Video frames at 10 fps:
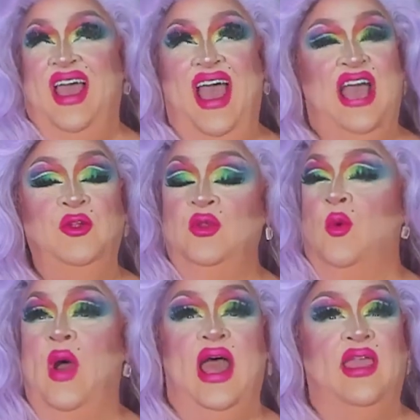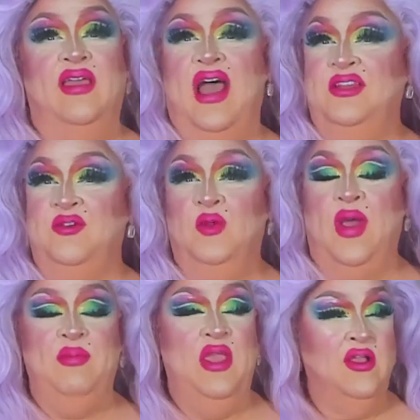I don't know why.
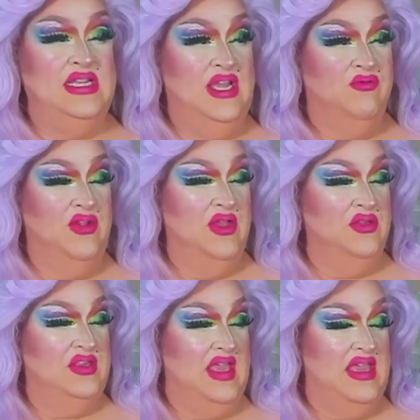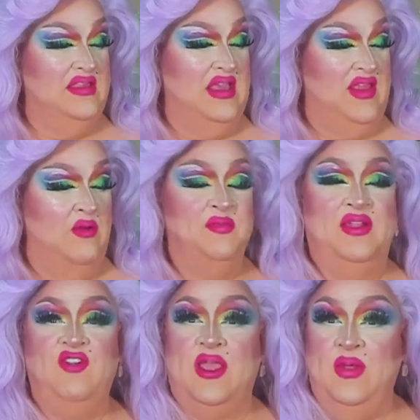Bianca Del Rio says that was
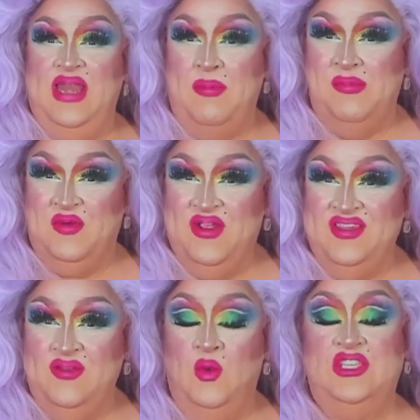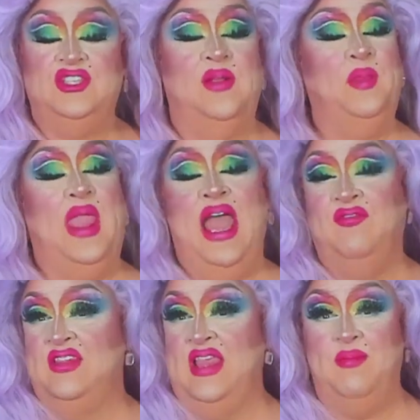my drag queen name in prison, which I
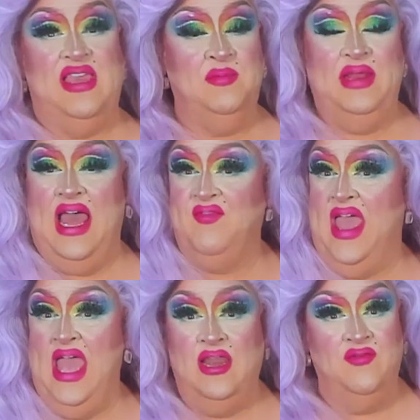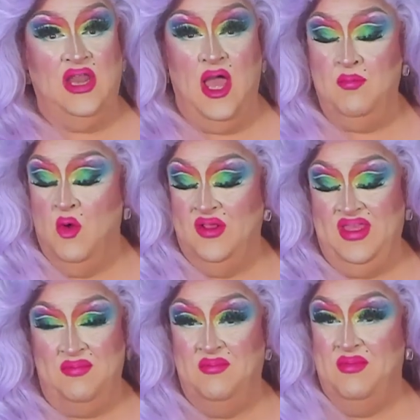have to say makes me laugh a hell of a lot more
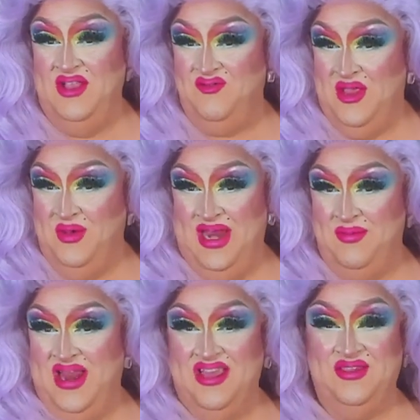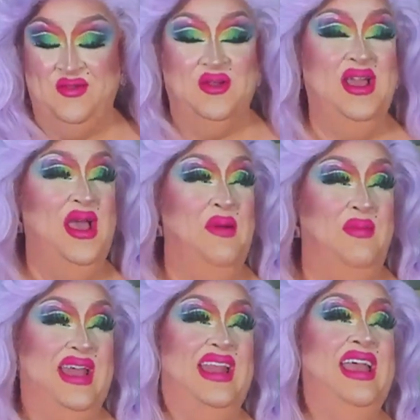than my drag queen name in high school.
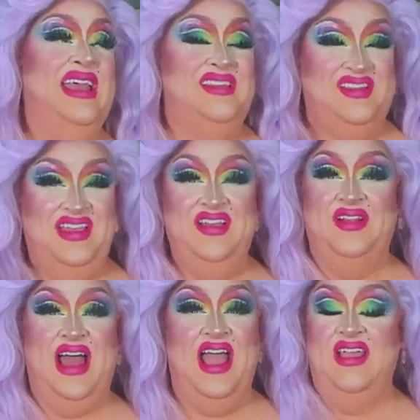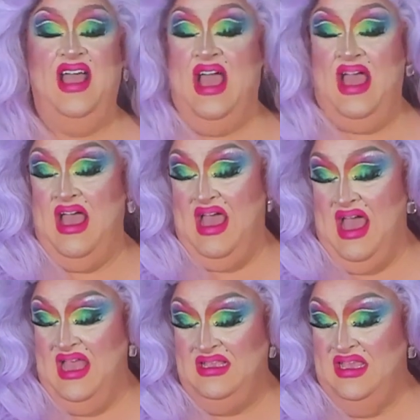But still,
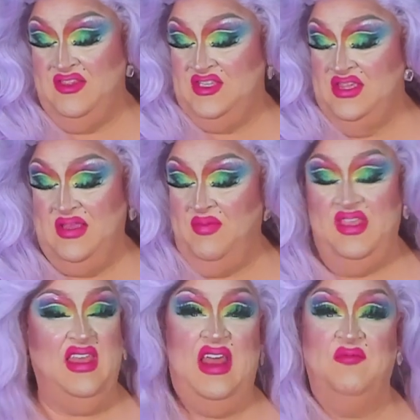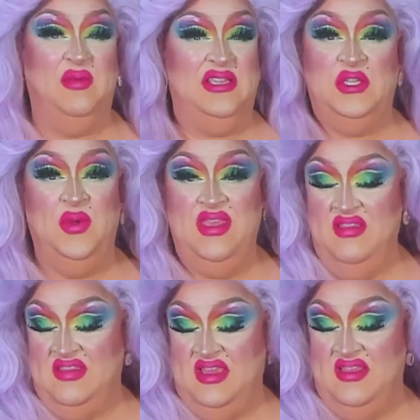it's just something that I've been
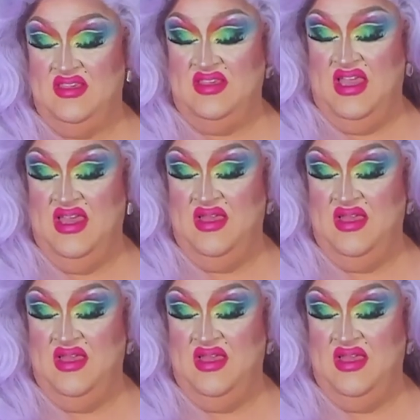doing since...